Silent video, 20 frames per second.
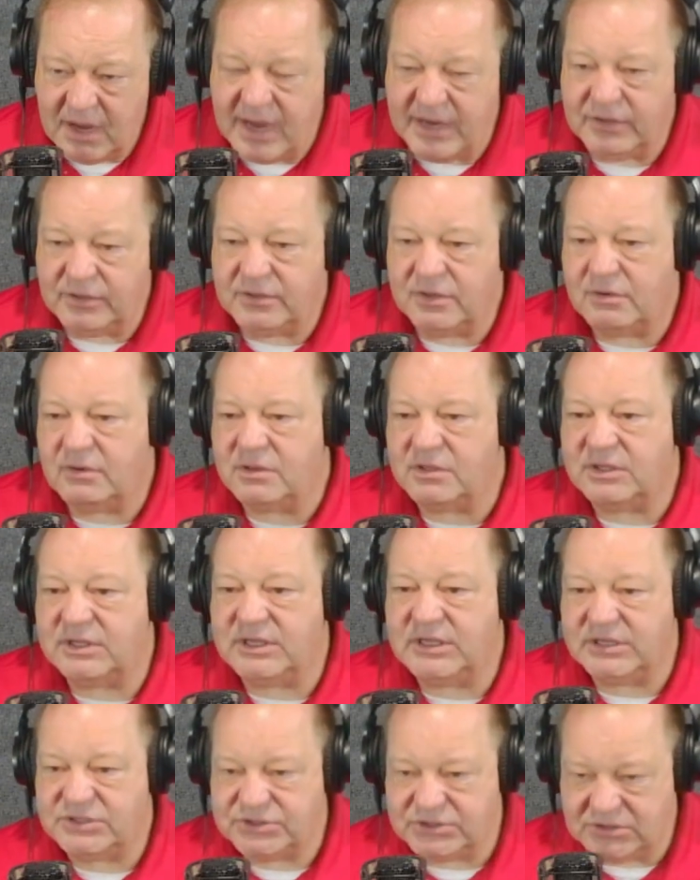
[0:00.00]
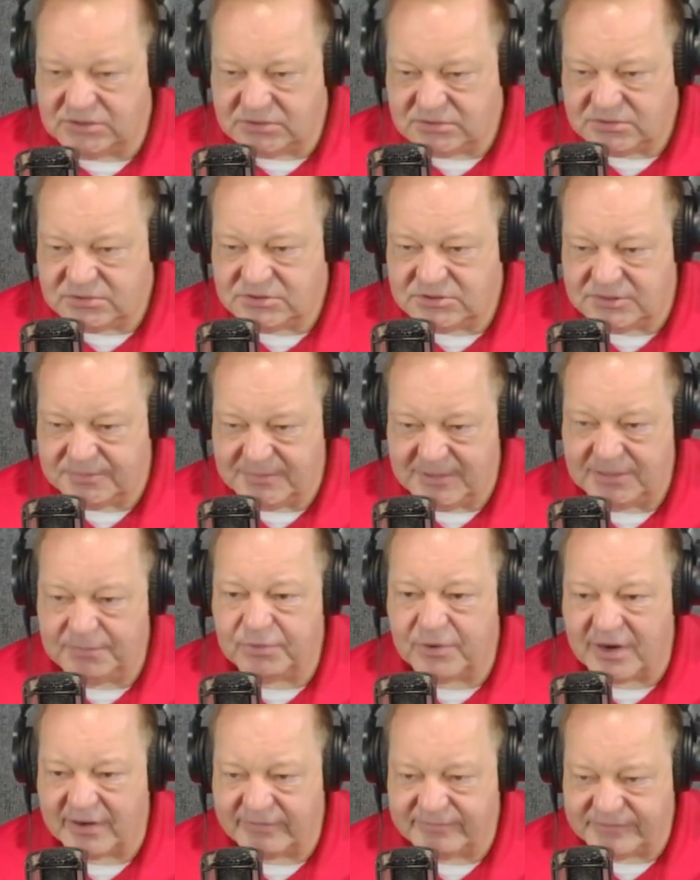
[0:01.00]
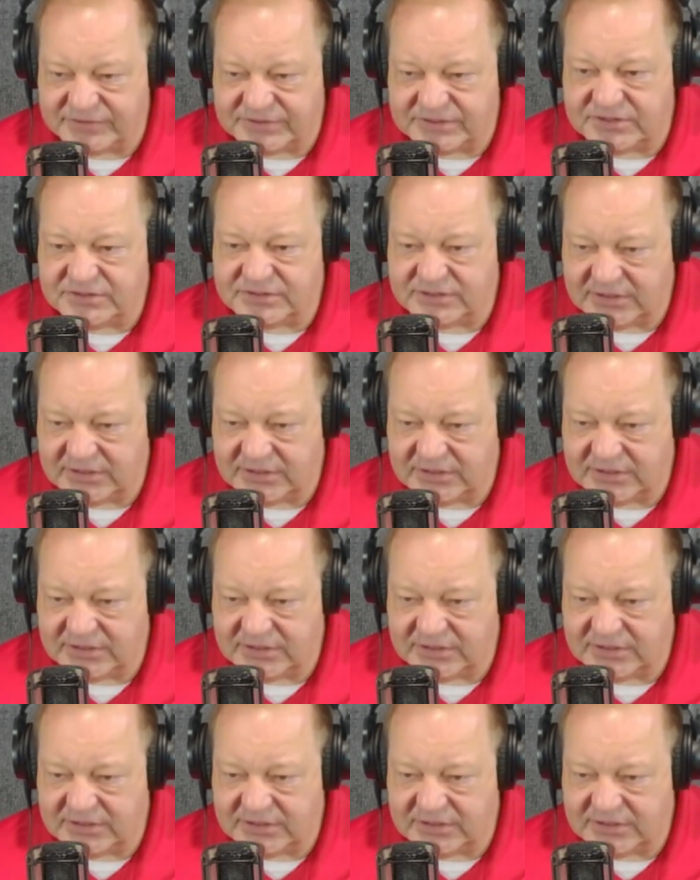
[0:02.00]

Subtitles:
go to the kitchen to make breakfast and dinner.